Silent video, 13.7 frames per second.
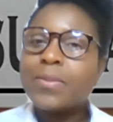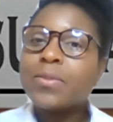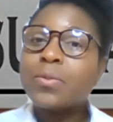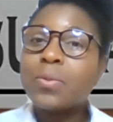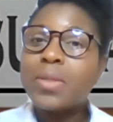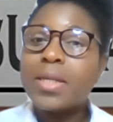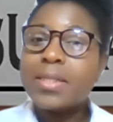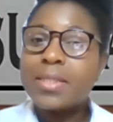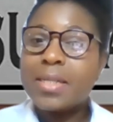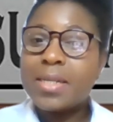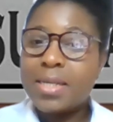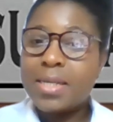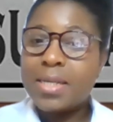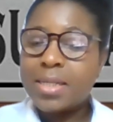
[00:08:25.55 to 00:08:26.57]
So there's a
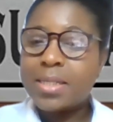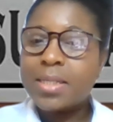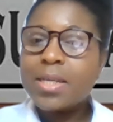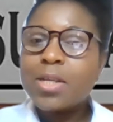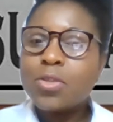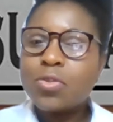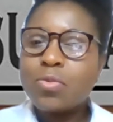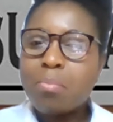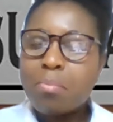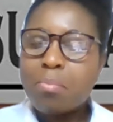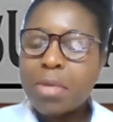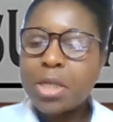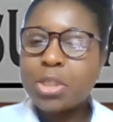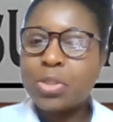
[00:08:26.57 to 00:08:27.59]
need to
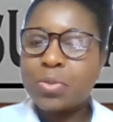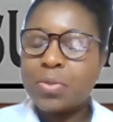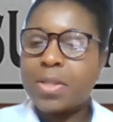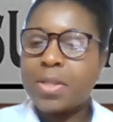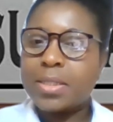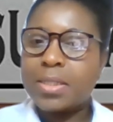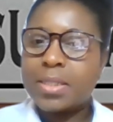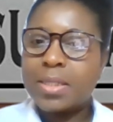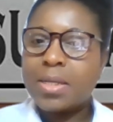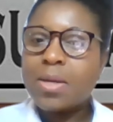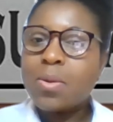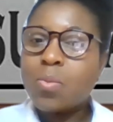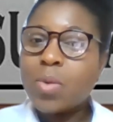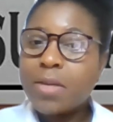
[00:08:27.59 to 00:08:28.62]
make sure that
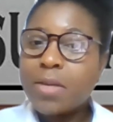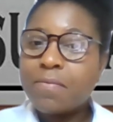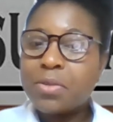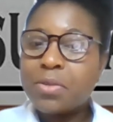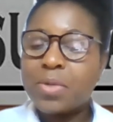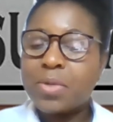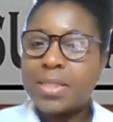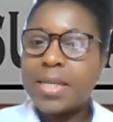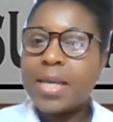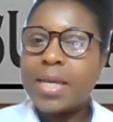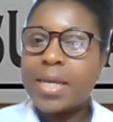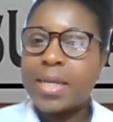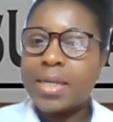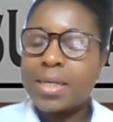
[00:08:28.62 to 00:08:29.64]
whatever you are
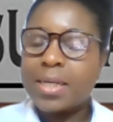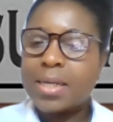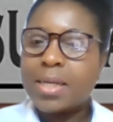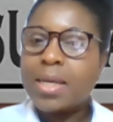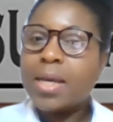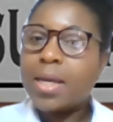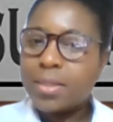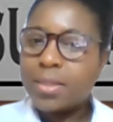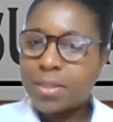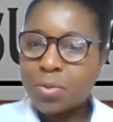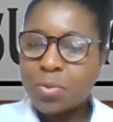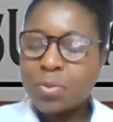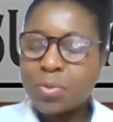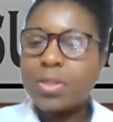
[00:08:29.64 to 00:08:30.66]
taking is
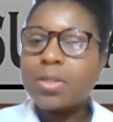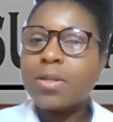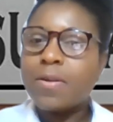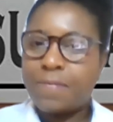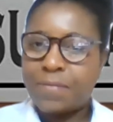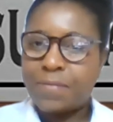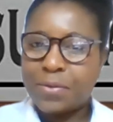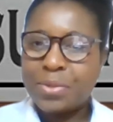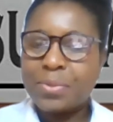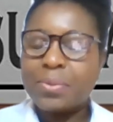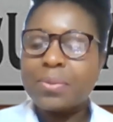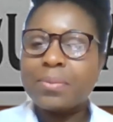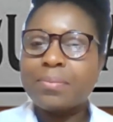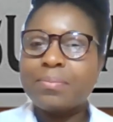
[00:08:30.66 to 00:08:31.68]
good for
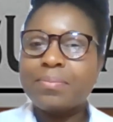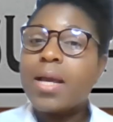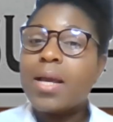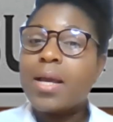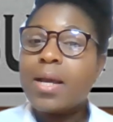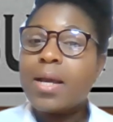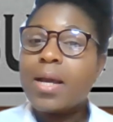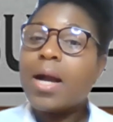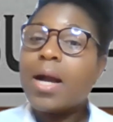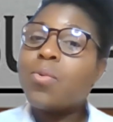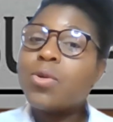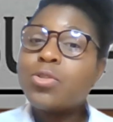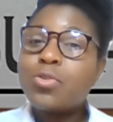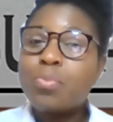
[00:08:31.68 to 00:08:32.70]
you. I
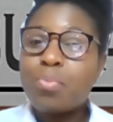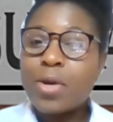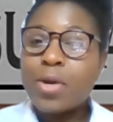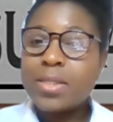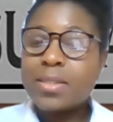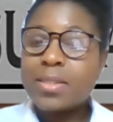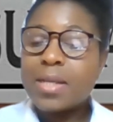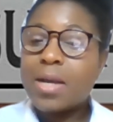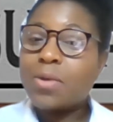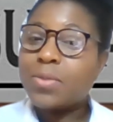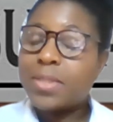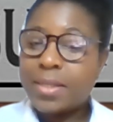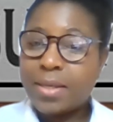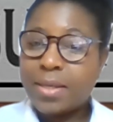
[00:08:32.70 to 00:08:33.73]
want to point
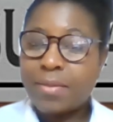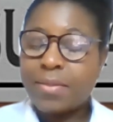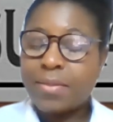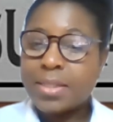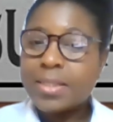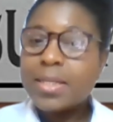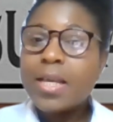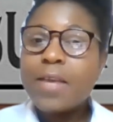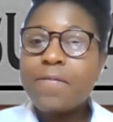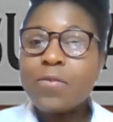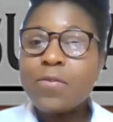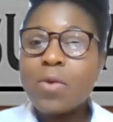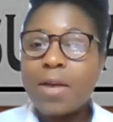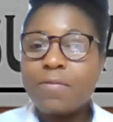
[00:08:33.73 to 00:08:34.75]
out here that if
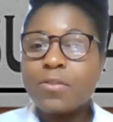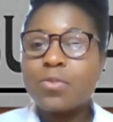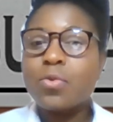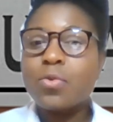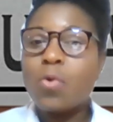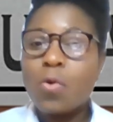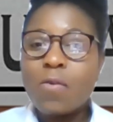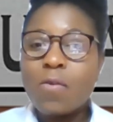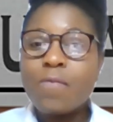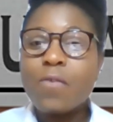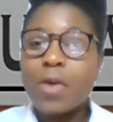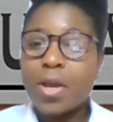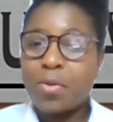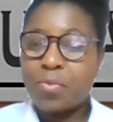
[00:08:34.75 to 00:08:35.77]
you have to go
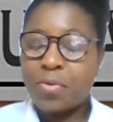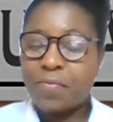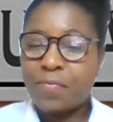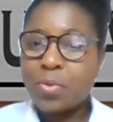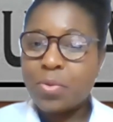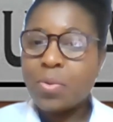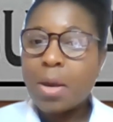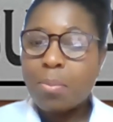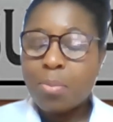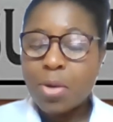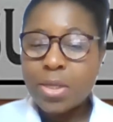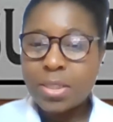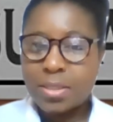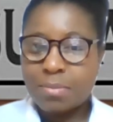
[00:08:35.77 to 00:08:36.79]
for a review
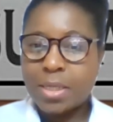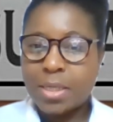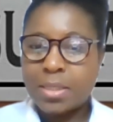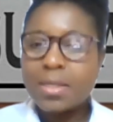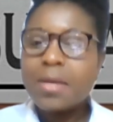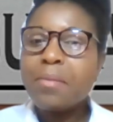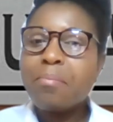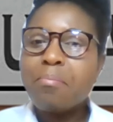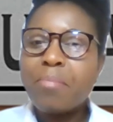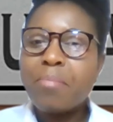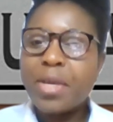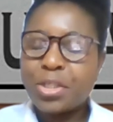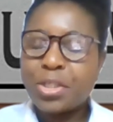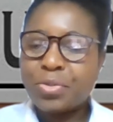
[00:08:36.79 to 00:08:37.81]
appointment,
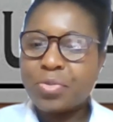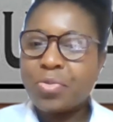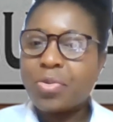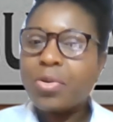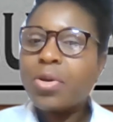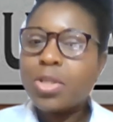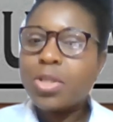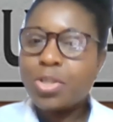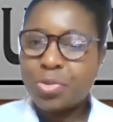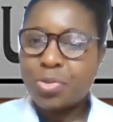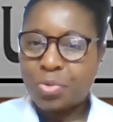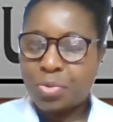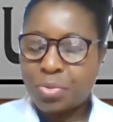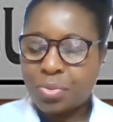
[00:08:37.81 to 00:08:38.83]
make sure
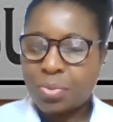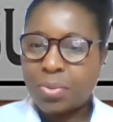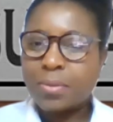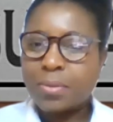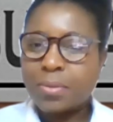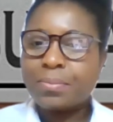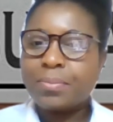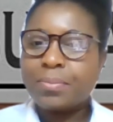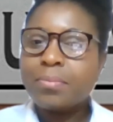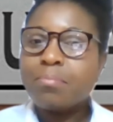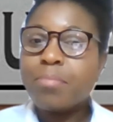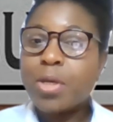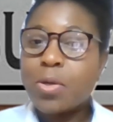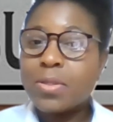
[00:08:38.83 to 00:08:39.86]
you do,
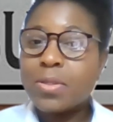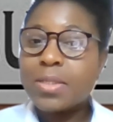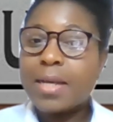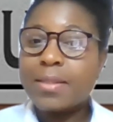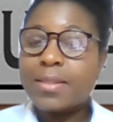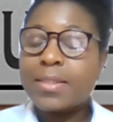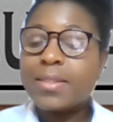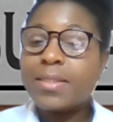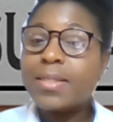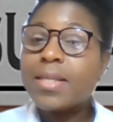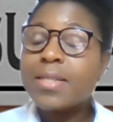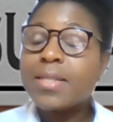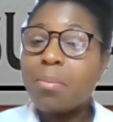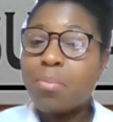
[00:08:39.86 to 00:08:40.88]
because at
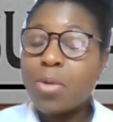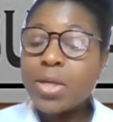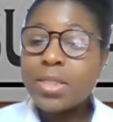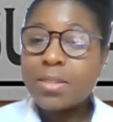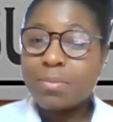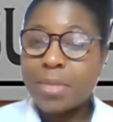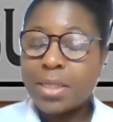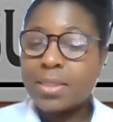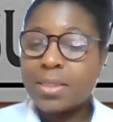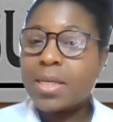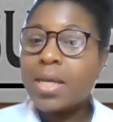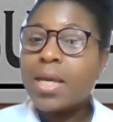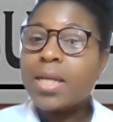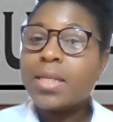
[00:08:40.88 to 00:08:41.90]
this appointment,
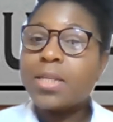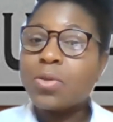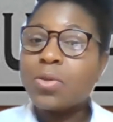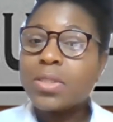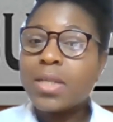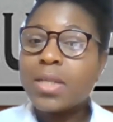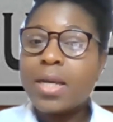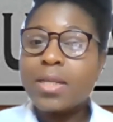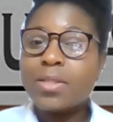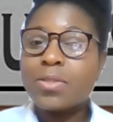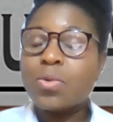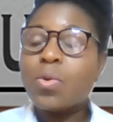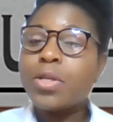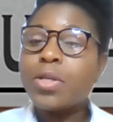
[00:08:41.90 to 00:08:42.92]
the doctor
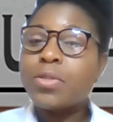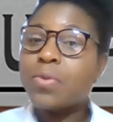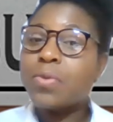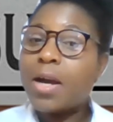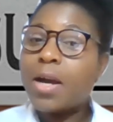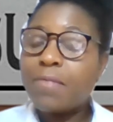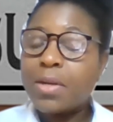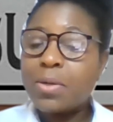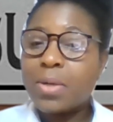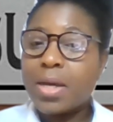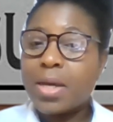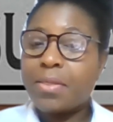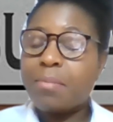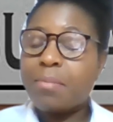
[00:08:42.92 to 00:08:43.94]
is going to have a
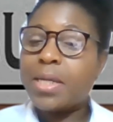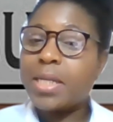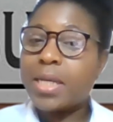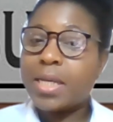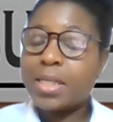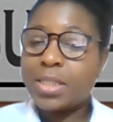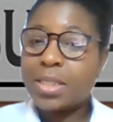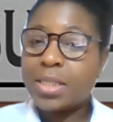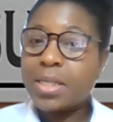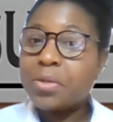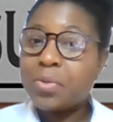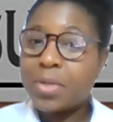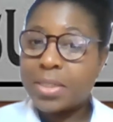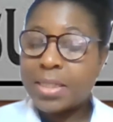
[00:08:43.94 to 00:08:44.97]
look at the medication
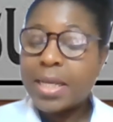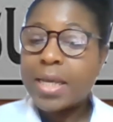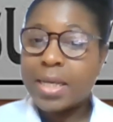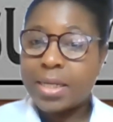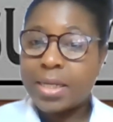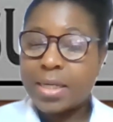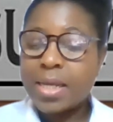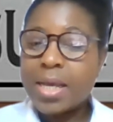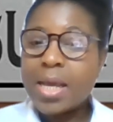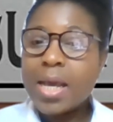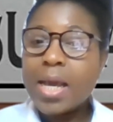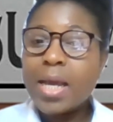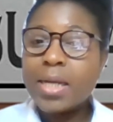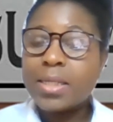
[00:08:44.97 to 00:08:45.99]
that you are taking
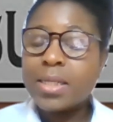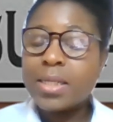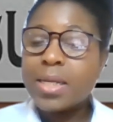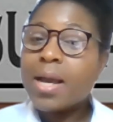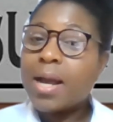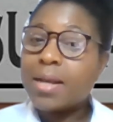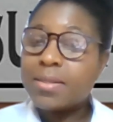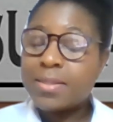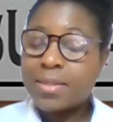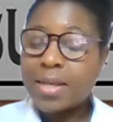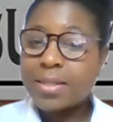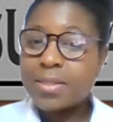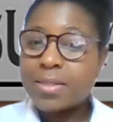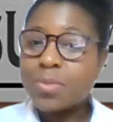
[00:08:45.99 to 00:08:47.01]
and
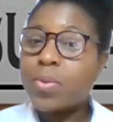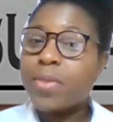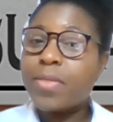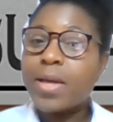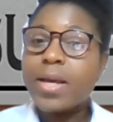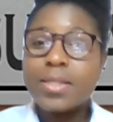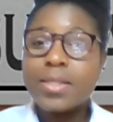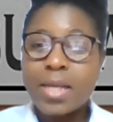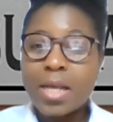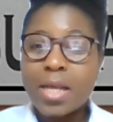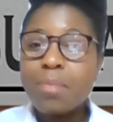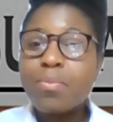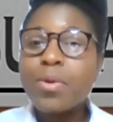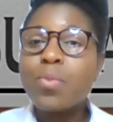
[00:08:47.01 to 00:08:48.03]
assess whether it's
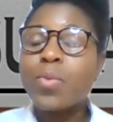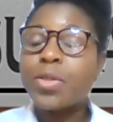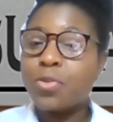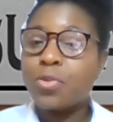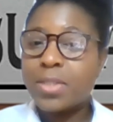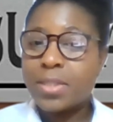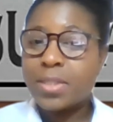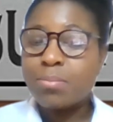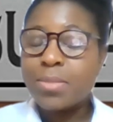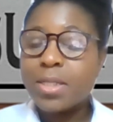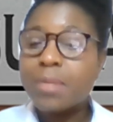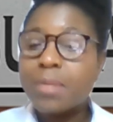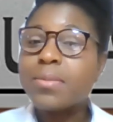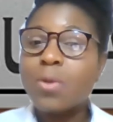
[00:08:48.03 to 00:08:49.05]
helping with your
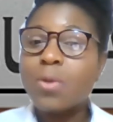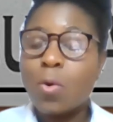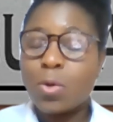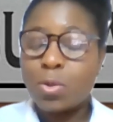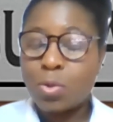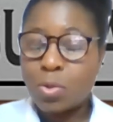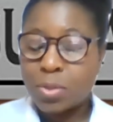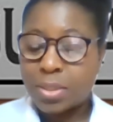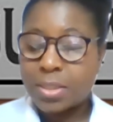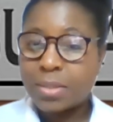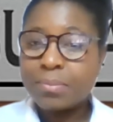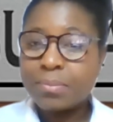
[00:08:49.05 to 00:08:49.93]
symptoms or not.